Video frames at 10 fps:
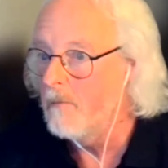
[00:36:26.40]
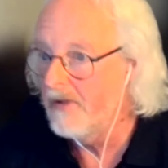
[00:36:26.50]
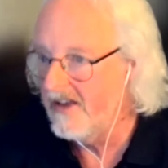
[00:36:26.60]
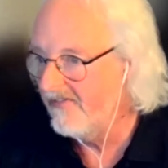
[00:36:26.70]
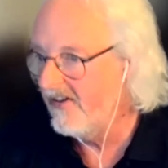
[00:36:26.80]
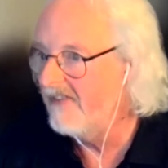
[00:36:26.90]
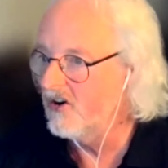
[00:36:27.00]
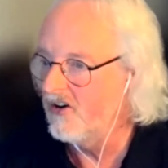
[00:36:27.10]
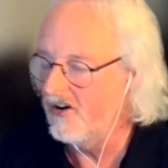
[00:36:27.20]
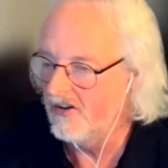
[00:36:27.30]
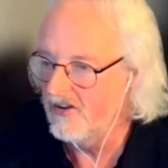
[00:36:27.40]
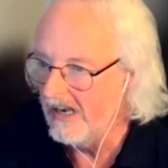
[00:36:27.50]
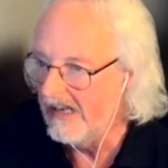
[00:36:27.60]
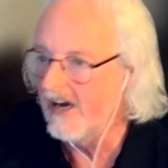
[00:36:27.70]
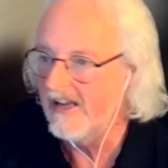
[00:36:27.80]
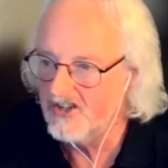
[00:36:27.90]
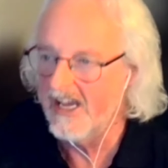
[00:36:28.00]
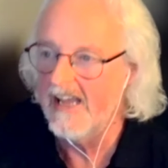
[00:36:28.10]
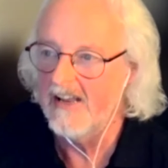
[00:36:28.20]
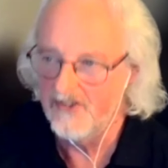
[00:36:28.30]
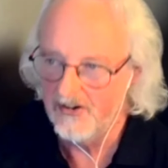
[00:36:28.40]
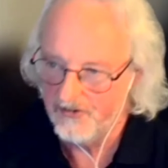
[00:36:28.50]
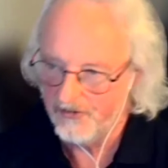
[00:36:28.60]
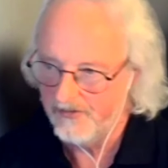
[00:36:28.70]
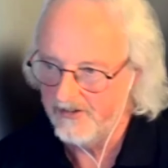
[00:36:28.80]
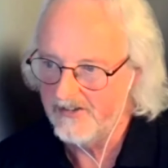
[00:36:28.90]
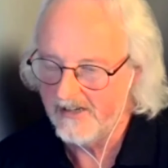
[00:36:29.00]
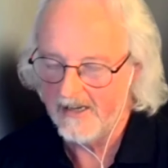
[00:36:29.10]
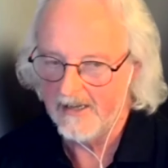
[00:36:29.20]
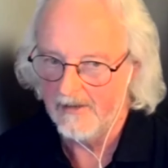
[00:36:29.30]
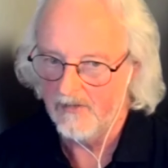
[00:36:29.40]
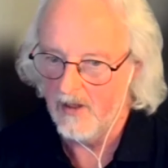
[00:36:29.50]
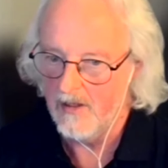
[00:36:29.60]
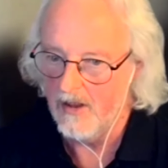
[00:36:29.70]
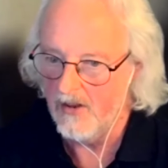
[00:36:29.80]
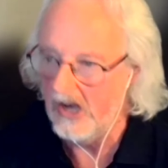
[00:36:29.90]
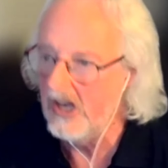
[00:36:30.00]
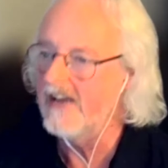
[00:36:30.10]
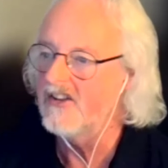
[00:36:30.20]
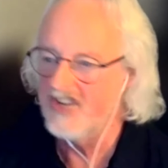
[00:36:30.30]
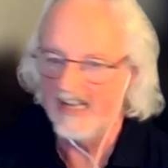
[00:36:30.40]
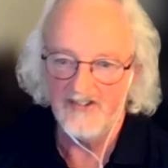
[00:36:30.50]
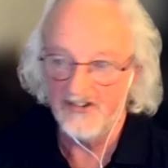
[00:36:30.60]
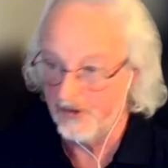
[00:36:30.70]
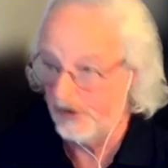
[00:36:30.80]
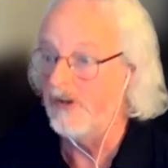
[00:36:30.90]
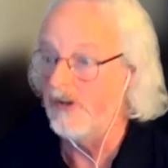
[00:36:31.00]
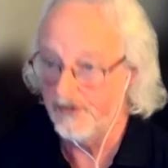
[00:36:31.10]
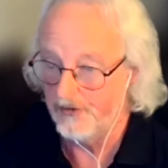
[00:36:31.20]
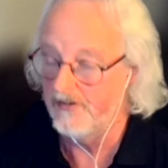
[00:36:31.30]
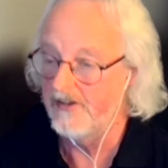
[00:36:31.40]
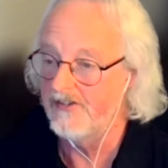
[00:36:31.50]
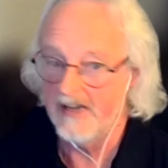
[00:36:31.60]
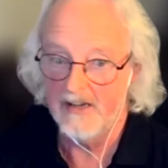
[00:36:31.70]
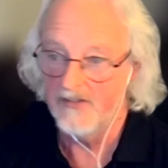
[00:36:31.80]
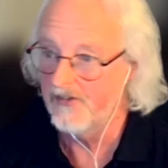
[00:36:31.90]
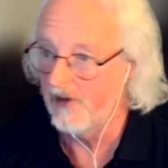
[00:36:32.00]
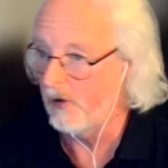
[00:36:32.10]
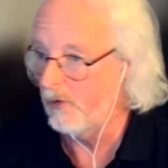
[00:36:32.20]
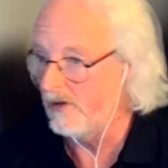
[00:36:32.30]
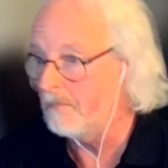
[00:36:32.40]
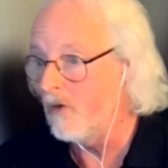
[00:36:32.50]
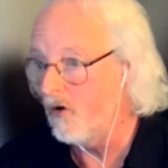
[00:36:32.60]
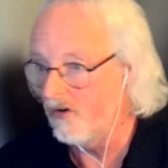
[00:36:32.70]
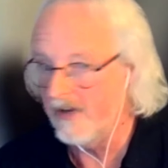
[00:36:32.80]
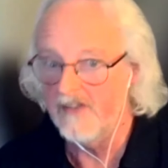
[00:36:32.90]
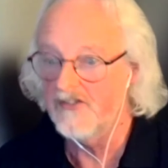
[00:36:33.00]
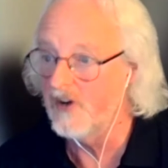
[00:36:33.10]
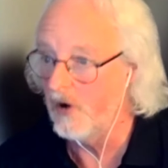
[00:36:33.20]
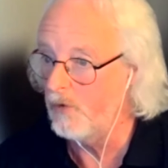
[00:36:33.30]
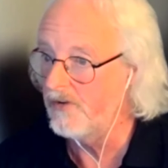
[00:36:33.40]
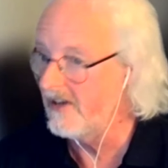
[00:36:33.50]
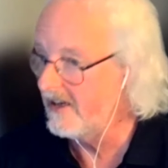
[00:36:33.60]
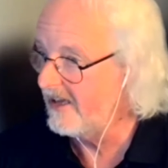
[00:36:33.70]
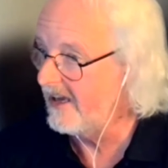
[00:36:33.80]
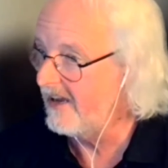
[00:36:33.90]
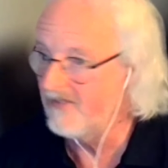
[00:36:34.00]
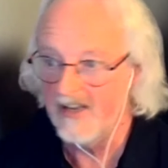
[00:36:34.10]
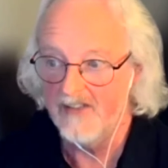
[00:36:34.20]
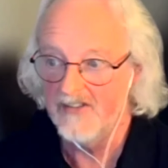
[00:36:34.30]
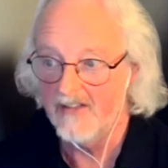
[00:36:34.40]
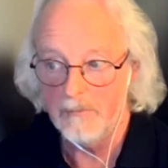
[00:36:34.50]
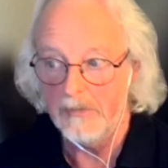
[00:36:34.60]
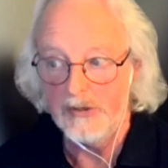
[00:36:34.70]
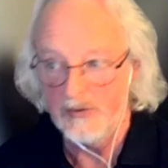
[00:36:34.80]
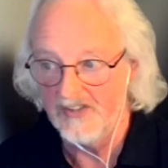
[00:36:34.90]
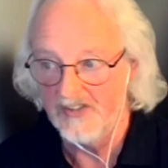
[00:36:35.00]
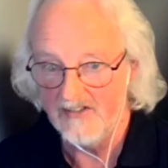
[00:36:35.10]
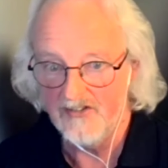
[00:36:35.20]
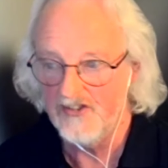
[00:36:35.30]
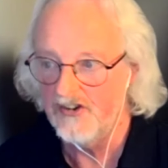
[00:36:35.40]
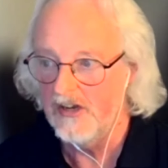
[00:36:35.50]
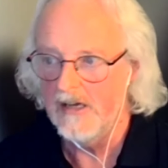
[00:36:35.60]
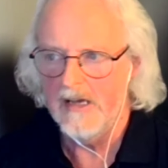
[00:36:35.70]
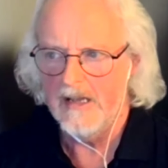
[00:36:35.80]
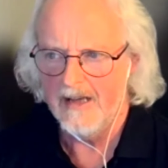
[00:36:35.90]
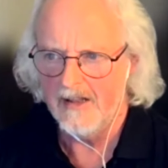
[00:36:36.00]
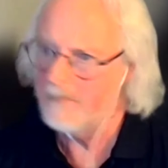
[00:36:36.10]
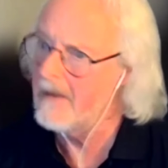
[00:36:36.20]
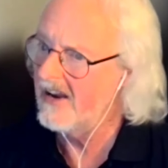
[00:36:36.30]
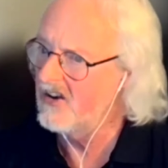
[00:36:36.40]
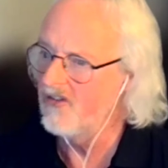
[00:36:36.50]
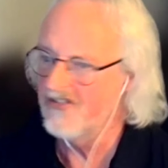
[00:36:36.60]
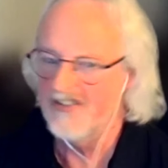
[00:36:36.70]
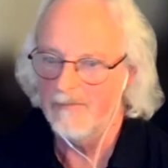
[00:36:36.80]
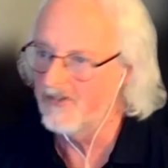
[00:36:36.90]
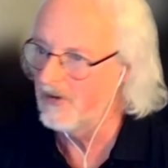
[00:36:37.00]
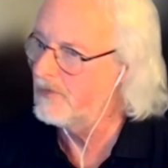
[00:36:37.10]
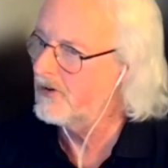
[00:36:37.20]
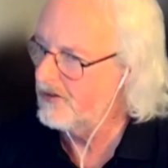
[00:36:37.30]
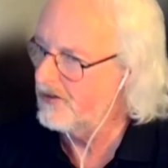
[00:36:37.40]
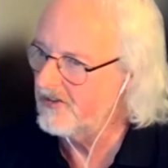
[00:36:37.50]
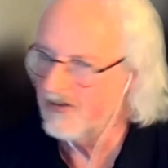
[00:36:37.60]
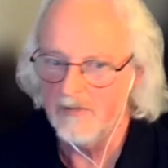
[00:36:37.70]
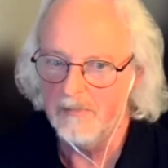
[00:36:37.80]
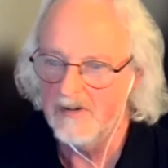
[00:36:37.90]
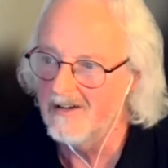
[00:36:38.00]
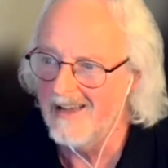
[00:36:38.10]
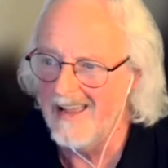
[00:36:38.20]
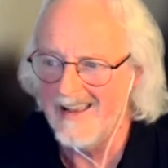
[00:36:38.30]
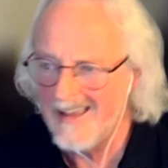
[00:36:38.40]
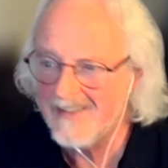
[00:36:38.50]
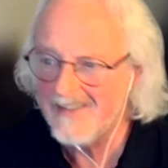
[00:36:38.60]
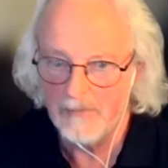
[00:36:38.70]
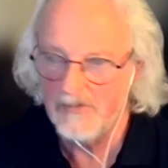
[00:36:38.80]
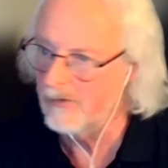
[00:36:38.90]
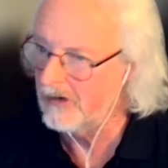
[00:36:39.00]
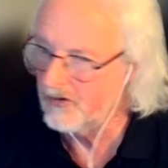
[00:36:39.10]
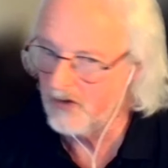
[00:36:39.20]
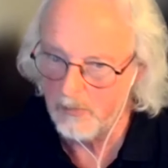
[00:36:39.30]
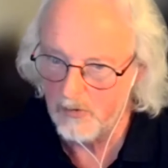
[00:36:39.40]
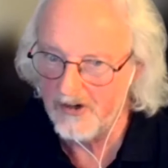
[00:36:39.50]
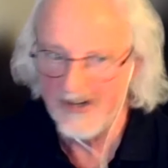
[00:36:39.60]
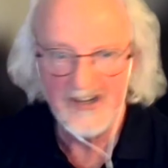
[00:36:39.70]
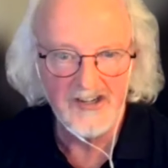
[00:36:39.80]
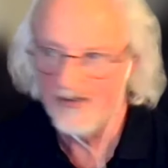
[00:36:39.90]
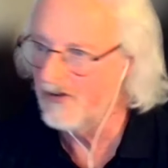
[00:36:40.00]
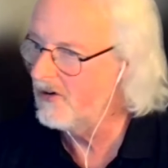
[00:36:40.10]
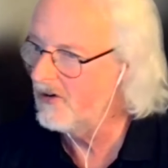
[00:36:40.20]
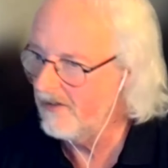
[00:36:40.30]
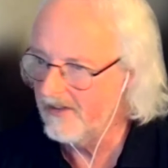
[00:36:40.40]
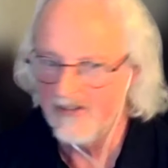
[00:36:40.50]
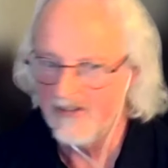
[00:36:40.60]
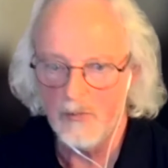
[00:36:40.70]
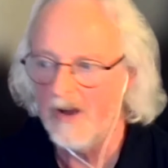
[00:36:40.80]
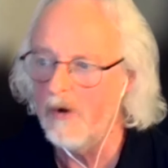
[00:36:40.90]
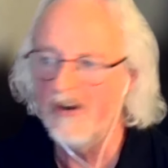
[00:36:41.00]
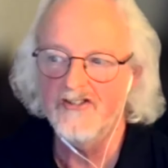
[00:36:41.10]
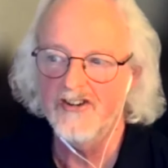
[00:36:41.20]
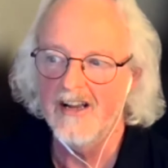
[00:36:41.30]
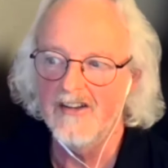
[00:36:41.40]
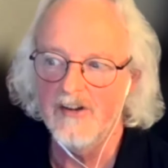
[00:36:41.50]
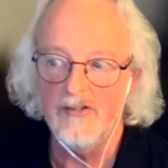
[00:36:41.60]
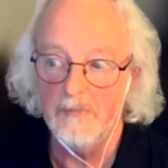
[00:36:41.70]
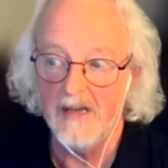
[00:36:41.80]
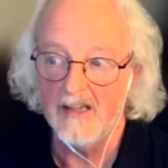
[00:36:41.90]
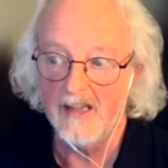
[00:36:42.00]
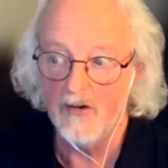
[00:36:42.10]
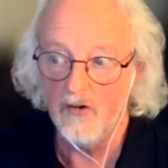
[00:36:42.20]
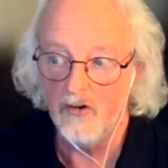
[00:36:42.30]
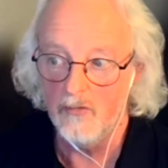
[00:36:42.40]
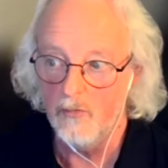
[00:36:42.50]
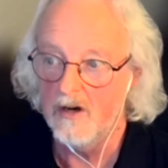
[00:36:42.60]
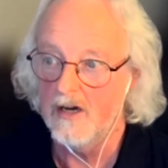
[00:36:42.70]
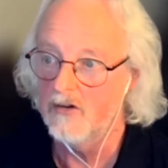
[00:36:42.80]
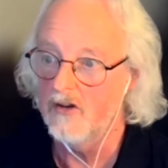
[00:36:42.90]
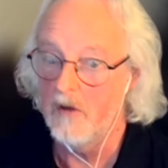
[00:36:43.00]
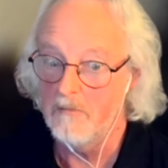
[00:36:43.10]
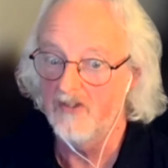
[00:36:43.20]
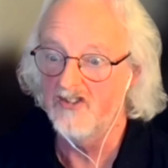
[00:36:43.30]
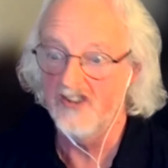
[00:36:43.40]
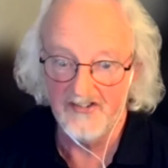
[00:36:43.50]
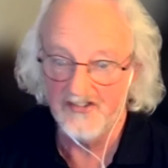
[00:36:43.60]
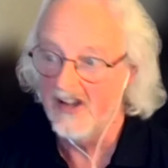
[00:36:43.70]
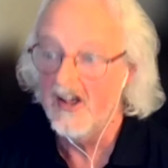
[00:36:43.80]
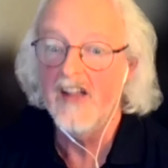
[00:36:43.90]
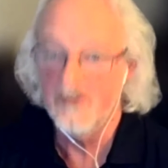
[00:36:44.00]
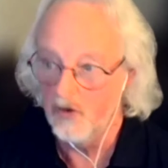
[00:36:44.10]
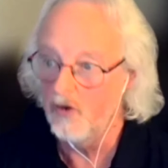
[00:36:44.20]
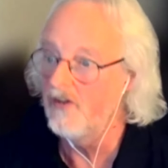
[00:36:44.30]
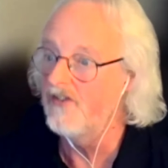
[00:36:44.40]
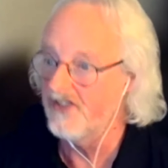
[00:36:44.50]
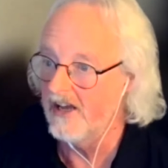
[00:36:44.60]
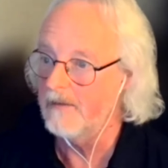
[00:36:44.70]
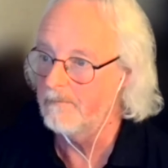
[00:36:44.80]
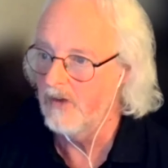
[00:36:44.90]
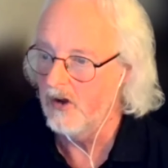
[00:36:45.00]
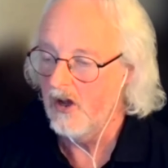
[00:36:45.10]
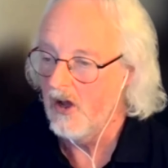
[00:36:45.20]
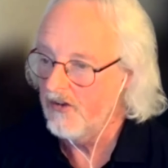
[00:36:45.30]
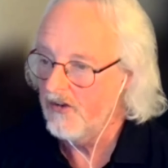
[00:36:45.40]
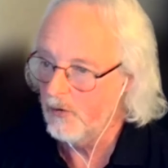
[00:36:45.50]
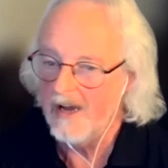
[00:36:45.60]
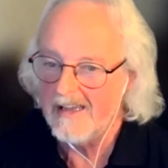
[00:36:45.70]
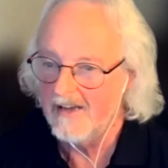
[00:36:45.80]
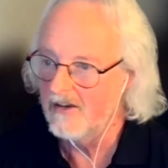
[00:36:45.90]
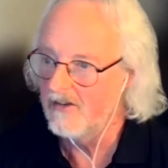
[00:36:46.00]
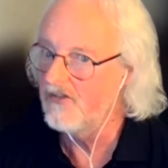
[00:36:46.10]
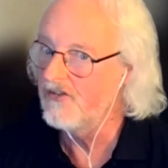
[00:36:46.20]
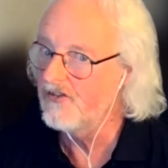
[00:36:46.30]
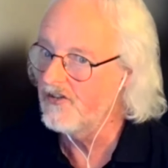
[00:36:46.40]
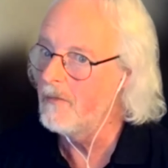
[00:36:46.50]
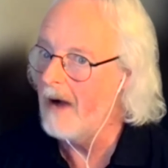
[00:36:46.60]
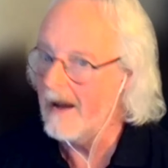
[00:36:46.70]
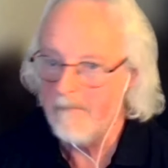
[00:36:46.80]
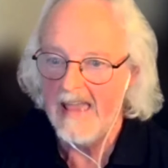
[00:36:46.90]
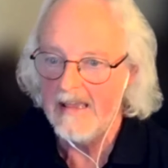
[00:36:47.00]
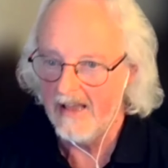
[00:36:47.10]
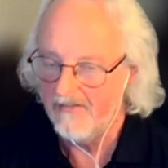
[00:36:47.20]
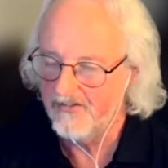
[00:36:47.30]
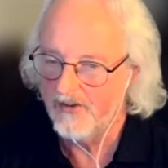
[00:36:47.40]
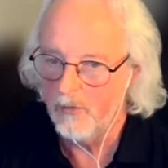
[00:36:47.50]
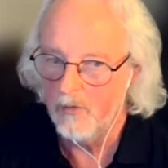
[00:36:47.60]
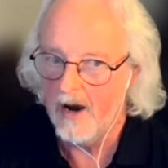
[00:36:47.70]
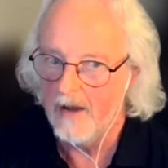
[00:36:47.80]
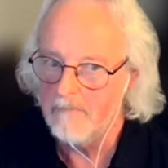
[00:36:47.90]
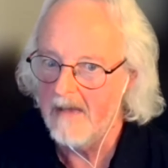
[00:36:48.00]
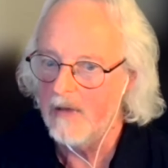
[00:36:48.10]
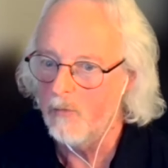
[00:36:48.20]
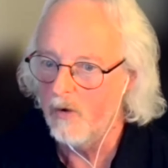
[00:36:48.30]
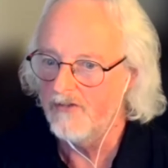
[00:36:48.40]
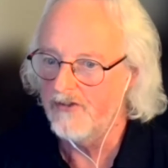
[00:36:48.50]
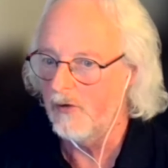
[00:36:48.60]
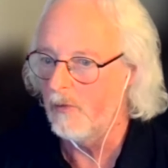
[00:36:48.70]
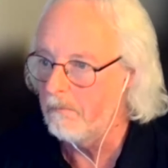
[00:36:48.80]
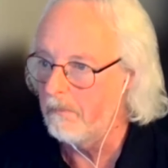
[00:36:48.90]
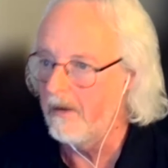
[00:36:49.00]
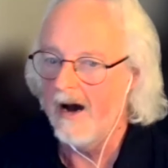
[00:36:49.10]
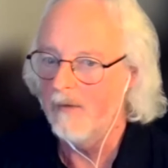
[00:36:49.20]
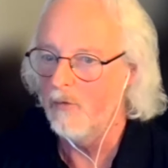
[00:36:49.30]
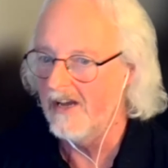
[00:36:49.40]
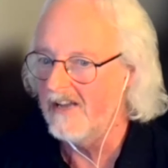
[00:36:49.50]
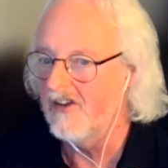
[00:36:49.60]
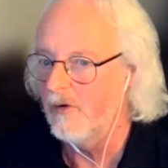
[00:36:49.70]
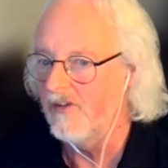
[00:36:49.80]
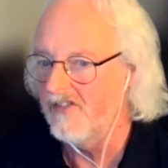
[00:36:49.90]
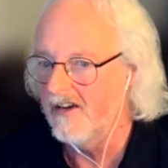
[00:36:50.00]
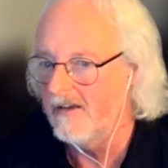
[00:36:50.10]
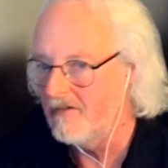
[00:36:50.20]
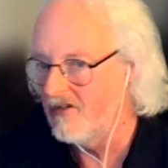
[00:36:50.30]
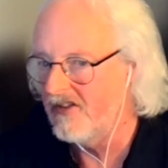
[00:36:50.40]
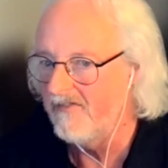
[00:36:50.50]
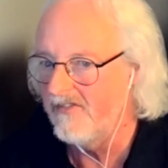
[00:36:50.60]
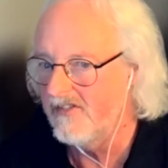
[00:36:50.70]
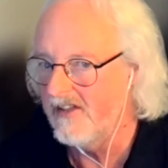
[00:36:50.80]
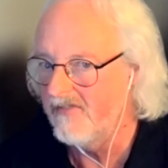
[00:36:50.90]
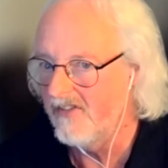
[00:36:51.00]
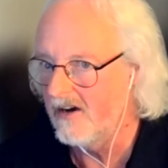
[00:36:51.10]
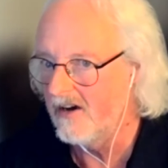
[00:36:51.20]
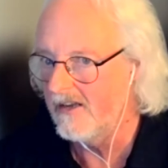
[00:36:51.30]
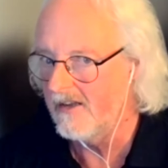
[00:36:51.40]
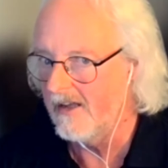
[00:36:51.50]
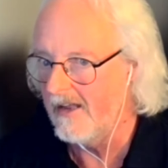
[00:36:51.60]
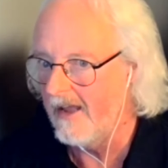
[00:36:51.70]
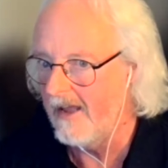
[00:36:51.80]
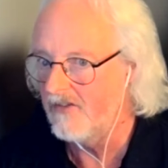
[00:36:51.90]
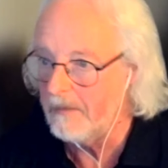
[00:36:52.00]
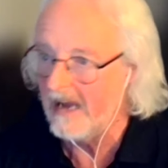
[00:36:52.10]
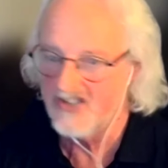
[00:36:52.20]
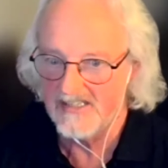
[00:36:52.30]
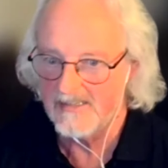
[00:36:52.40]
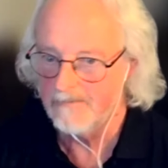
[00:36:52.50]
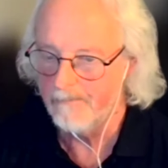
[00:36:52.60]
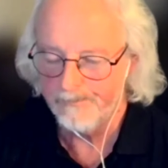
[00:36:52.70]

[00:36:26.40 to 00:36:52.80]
But if I've got light changing during the day, light changes colour during the day. So in the morning, it's golden, in the evening, it has a blue tinge. Now, that might not seem super critical, but it is if I'm doing crop work or other things. So what I want to try and do is make it all what I call homogeneous. It's all the same. So I can, I may, if so, I may well do, I, what I do is I div divide it into batches.